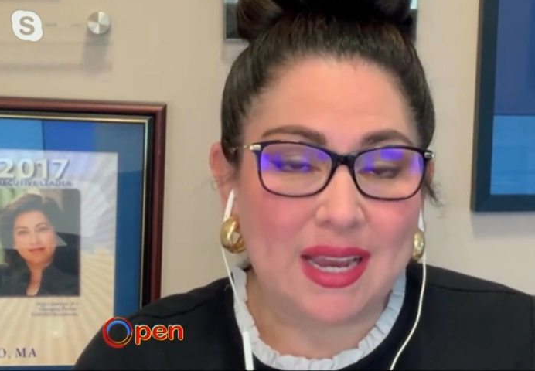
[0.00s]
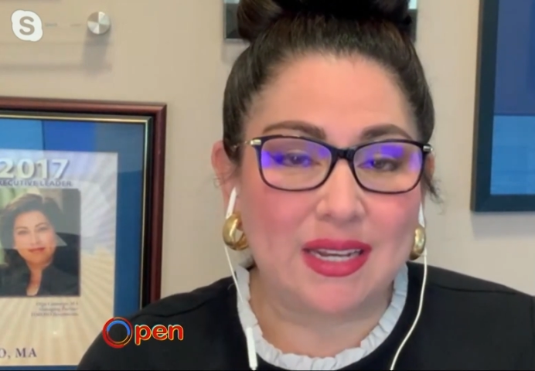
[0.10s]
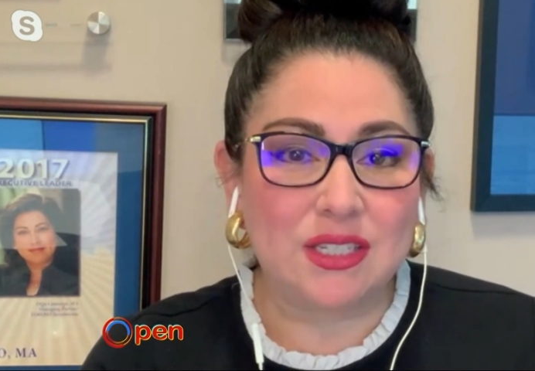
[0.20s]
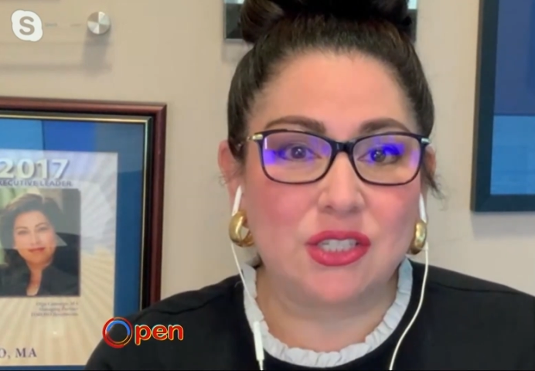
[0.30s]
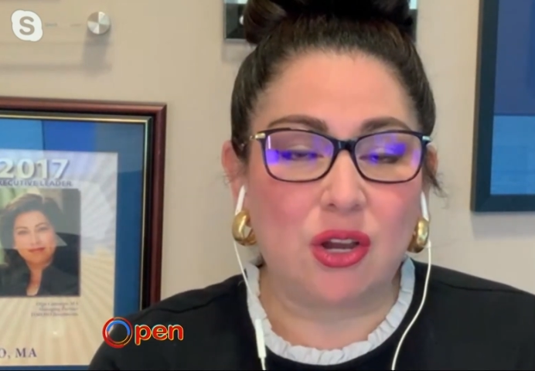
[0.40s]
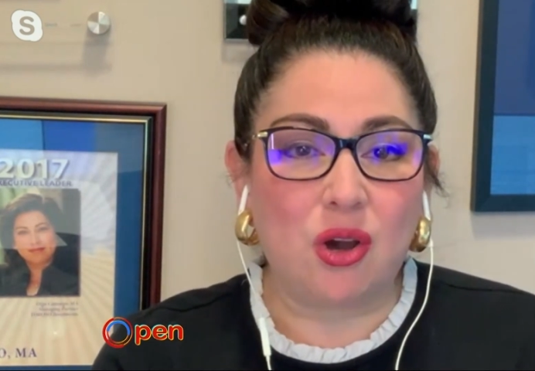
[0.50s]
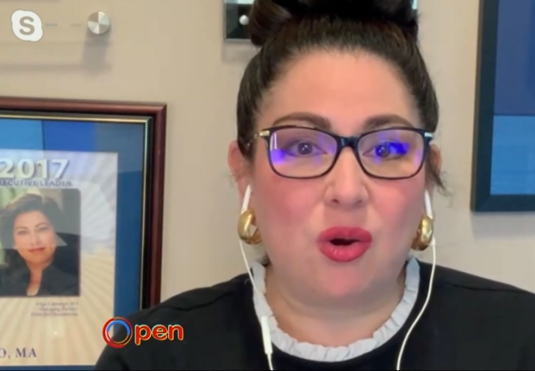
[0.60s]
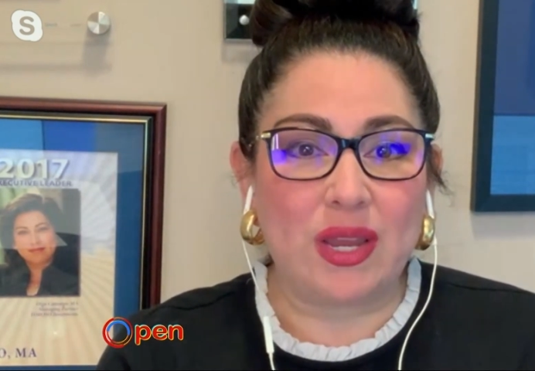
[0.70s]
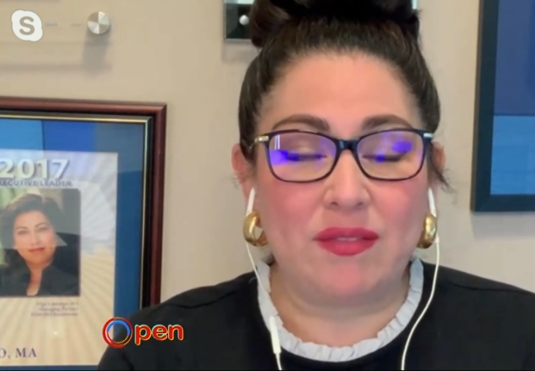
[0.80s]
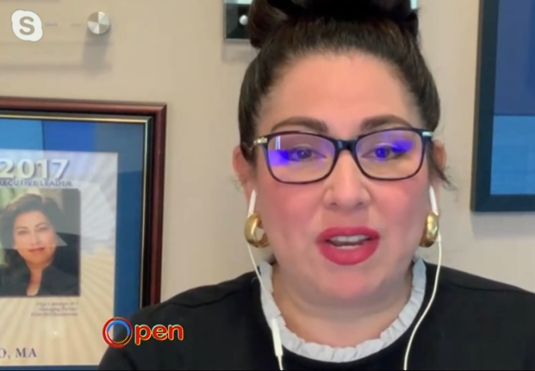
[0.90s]
Speaker 1: And yeah.
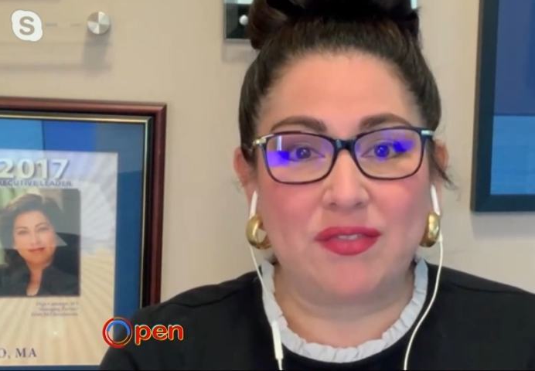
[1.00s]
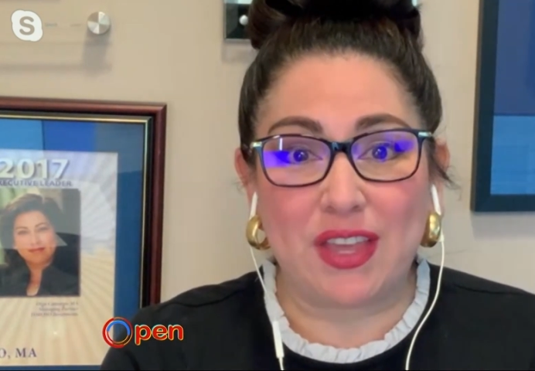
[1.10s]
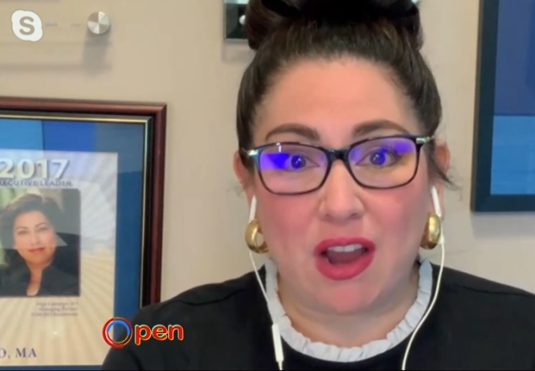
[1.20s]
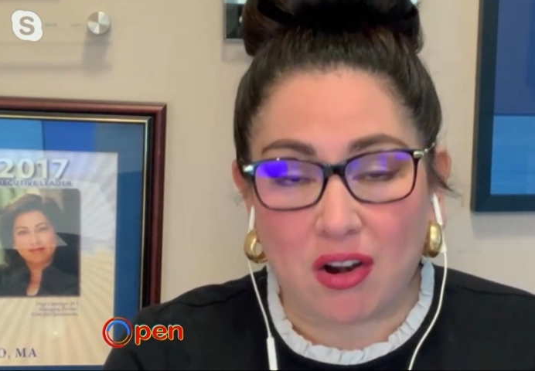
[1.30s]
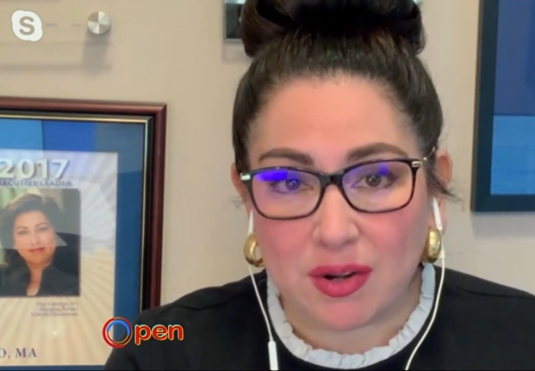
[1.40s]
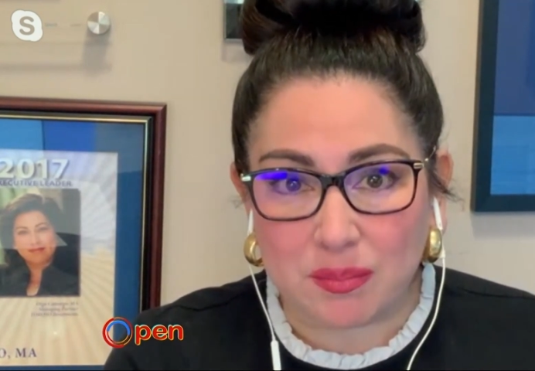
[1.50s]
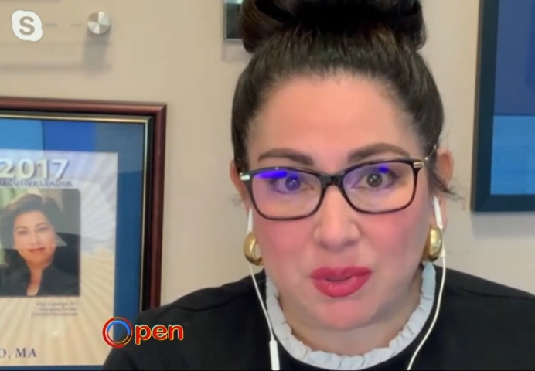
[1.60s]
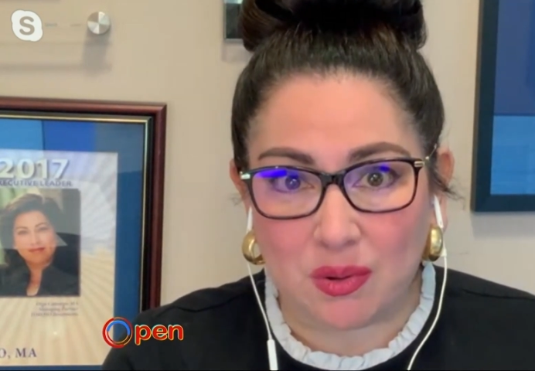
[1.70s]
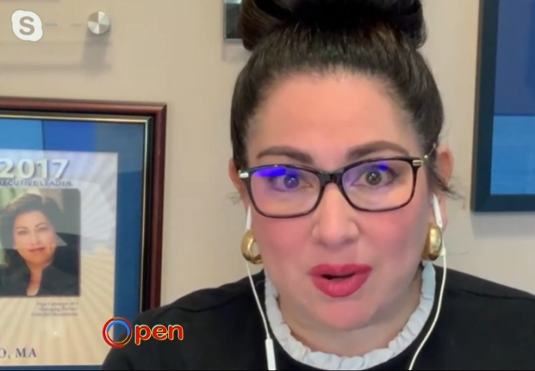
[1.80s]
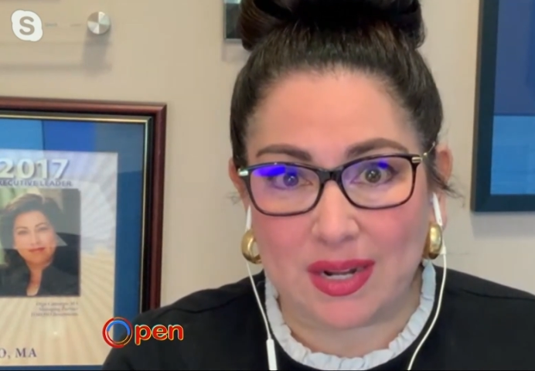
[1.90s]
so even if they are
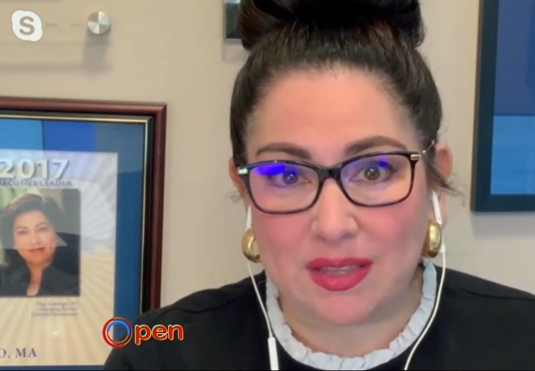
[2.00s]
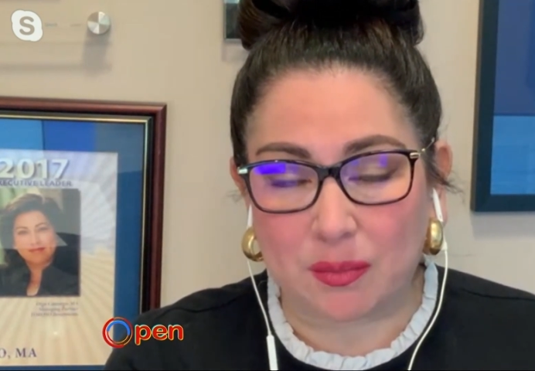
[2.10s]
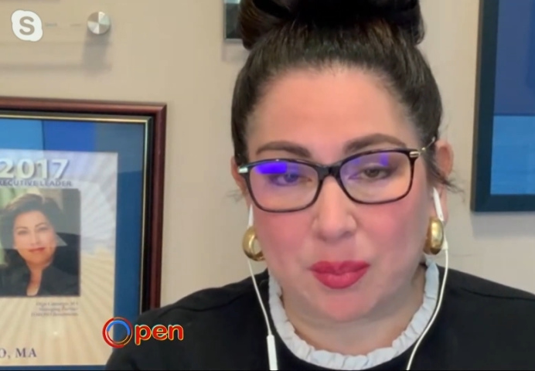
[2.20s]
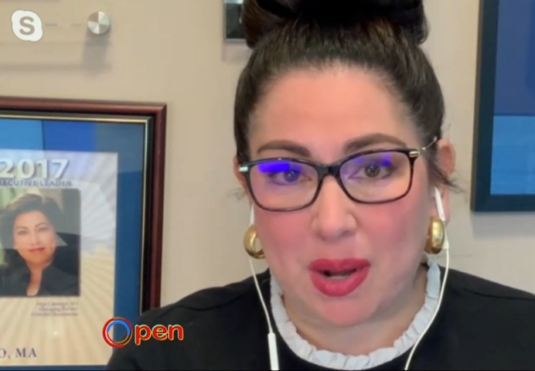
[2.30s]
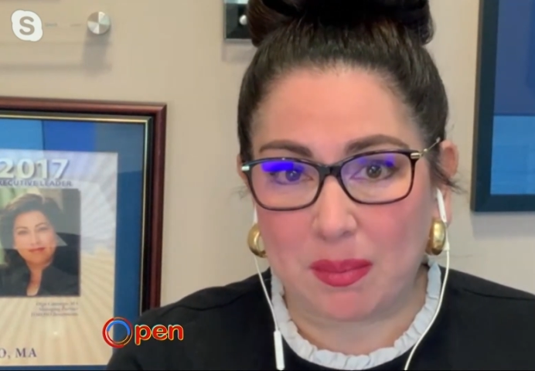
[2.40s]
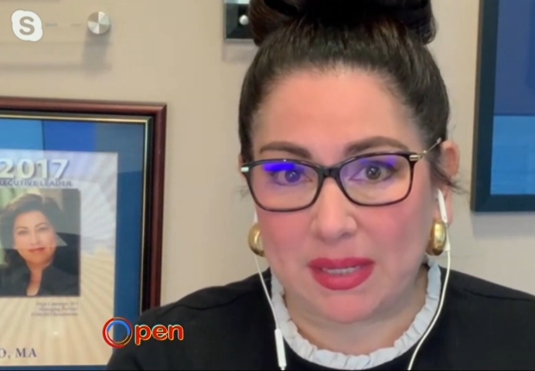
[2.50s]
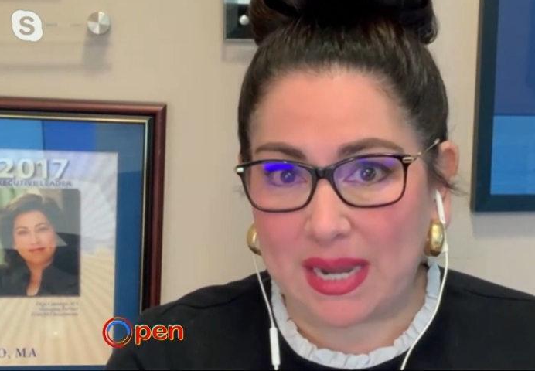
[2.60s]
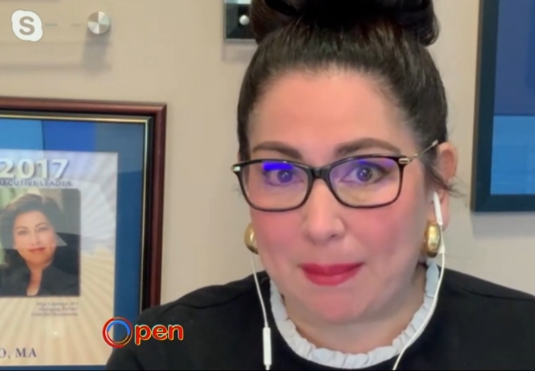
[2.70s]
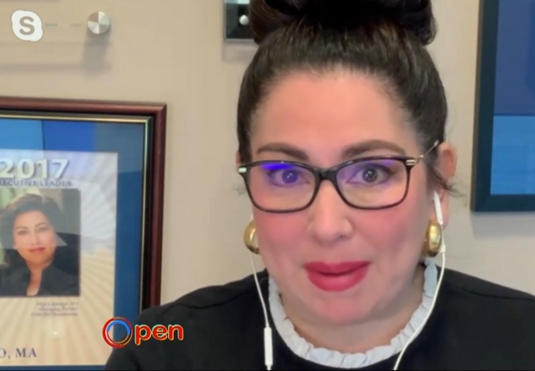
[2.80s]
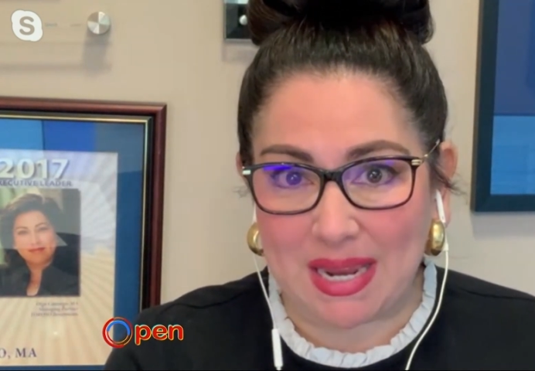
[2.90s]
employed, they're probably not